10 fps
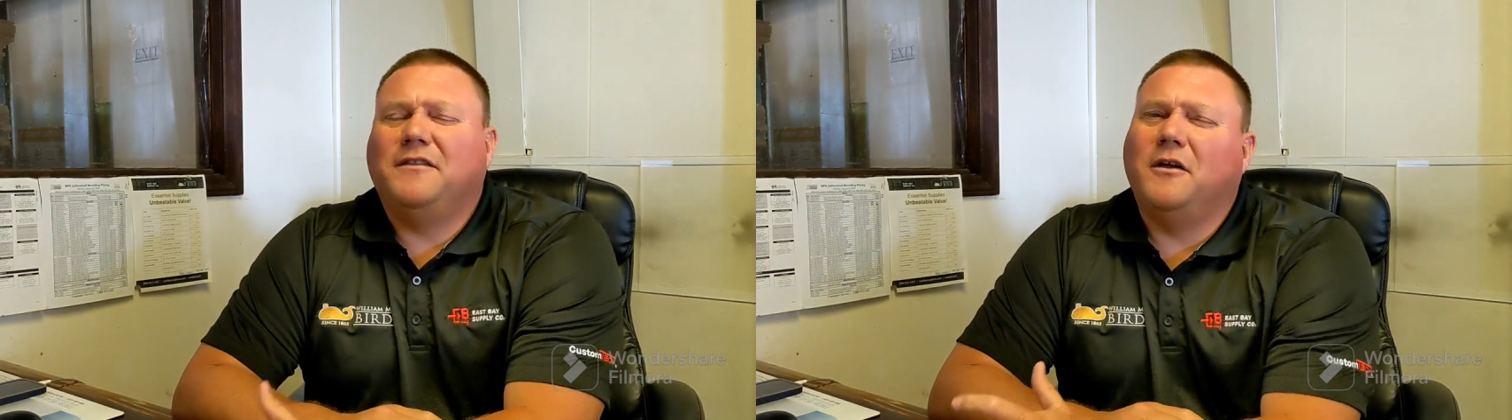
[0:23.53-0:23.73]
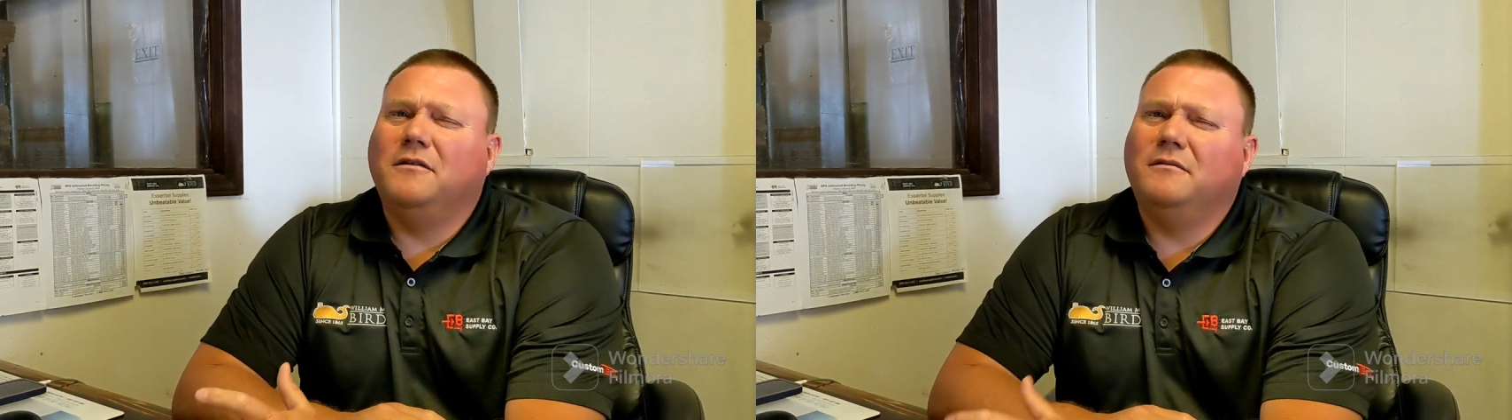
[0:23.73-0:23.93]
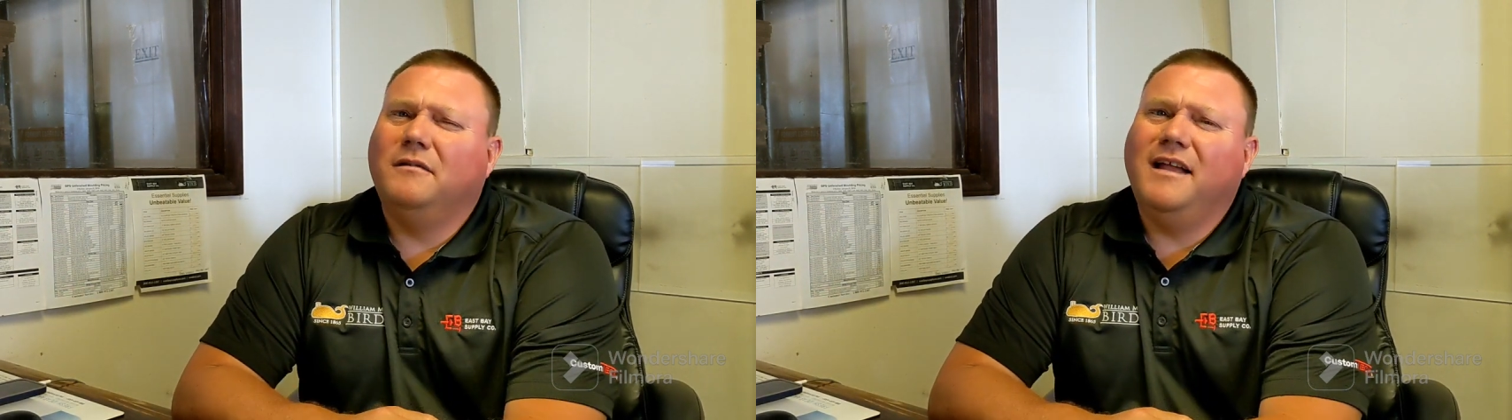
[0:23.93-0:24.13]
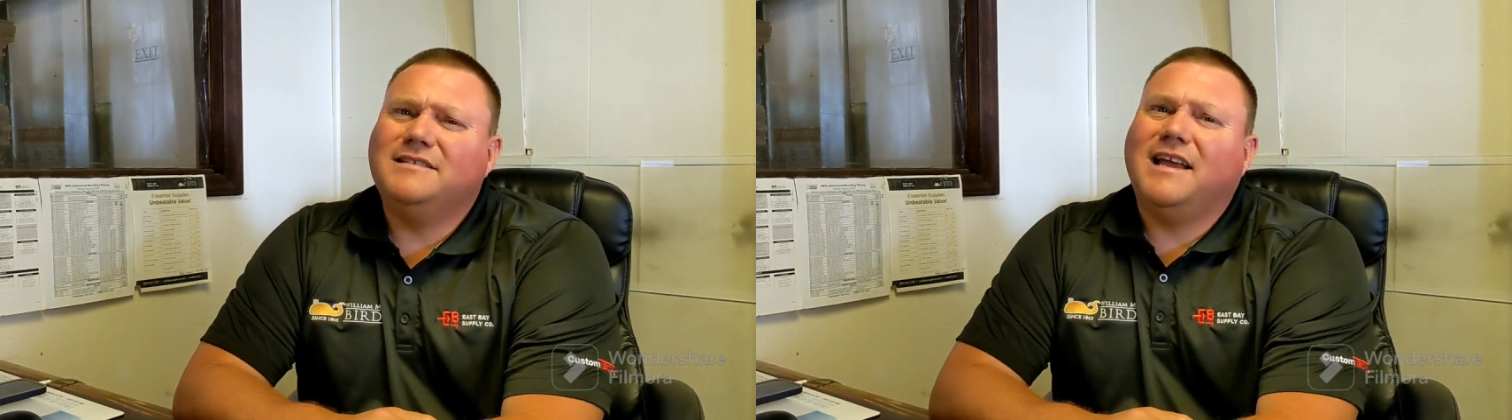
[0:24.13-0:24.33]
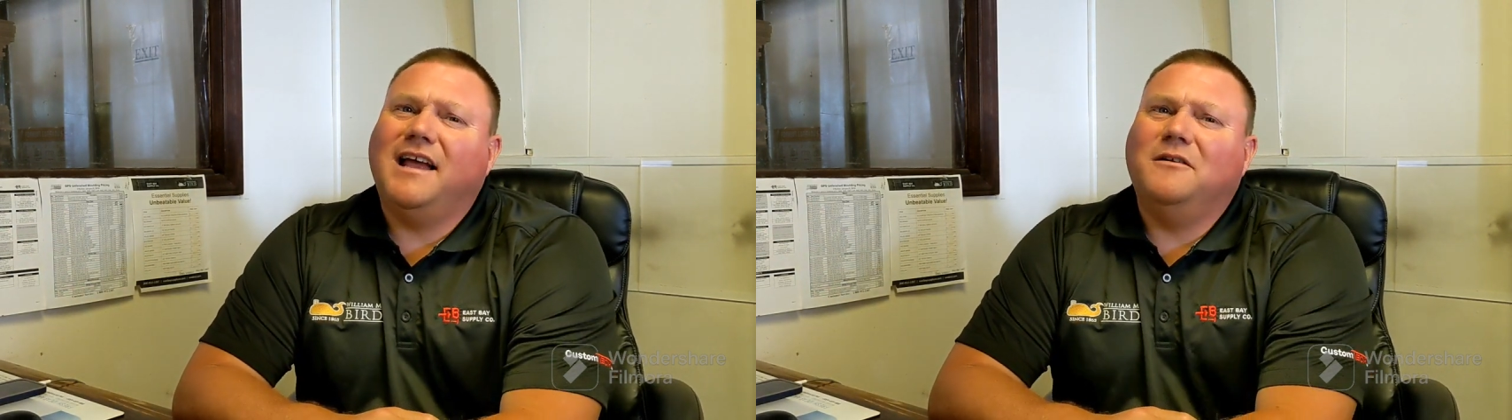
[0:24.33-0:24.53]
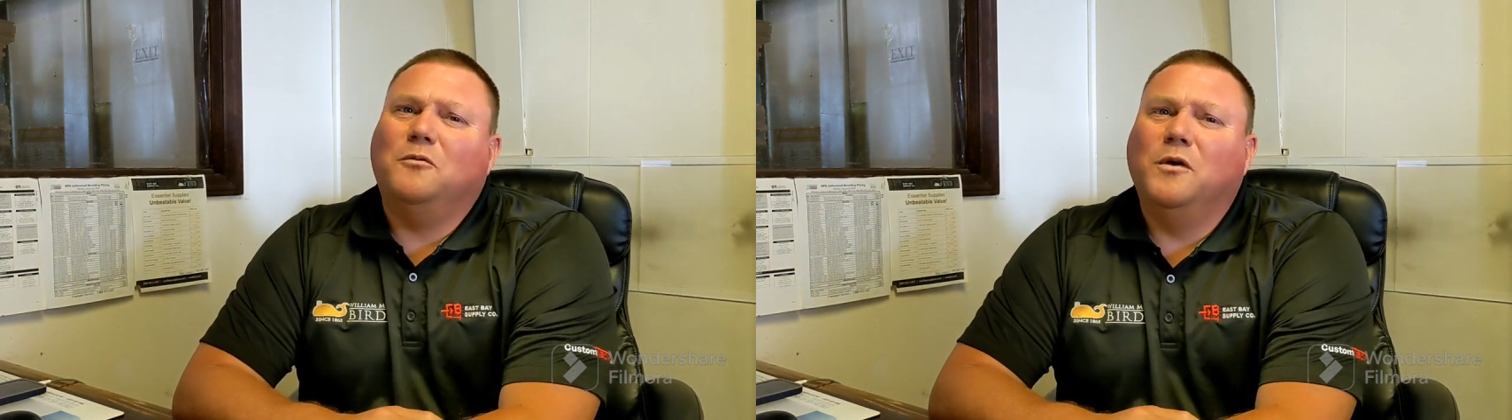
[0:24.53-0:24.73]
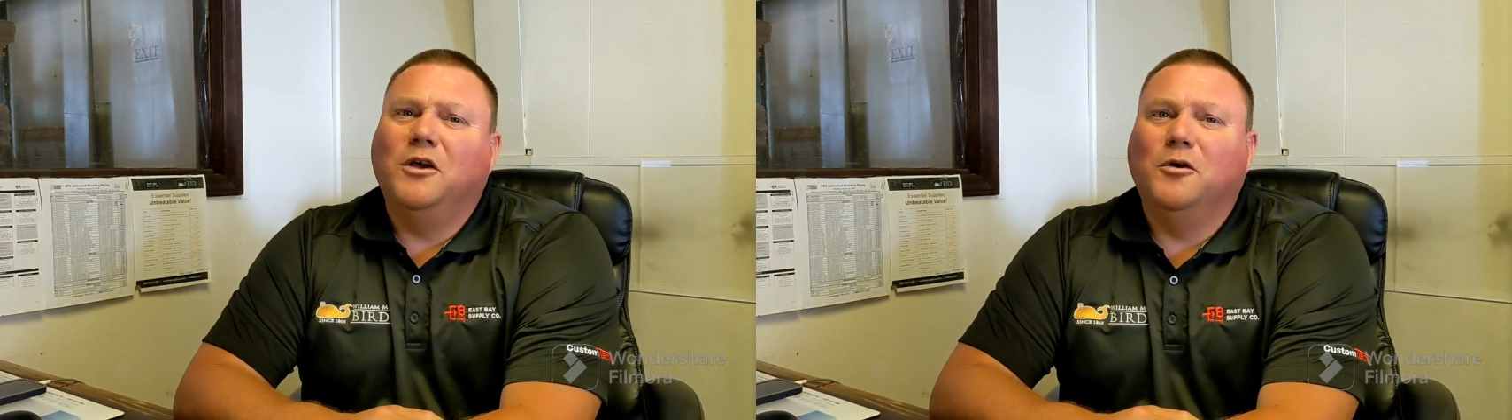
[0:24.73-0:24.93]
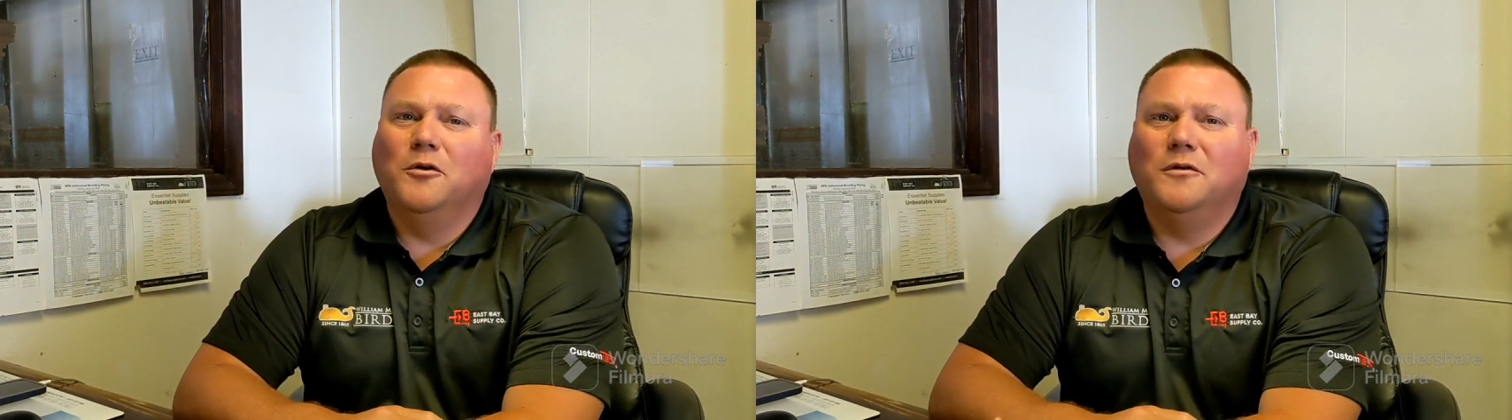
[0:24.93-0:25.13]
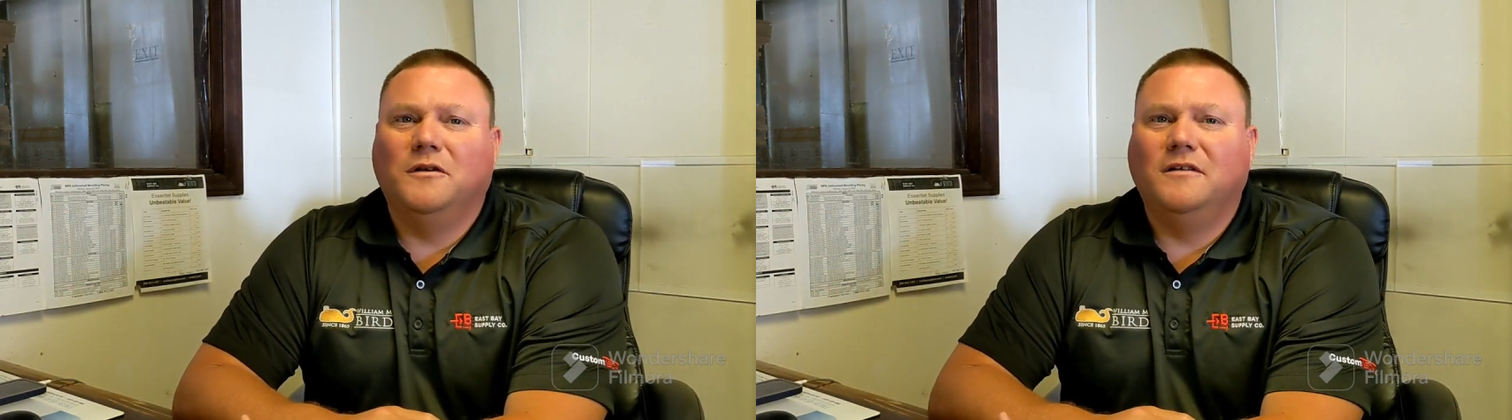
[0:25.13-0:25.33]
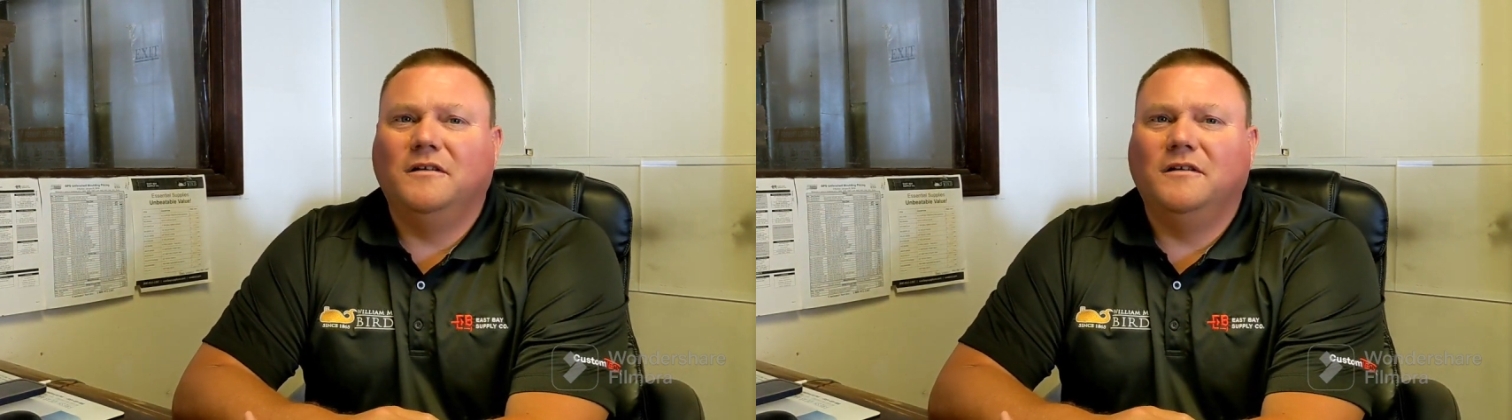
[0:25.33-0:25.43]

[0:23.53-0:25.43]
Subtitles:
And I thought, that's kind of weird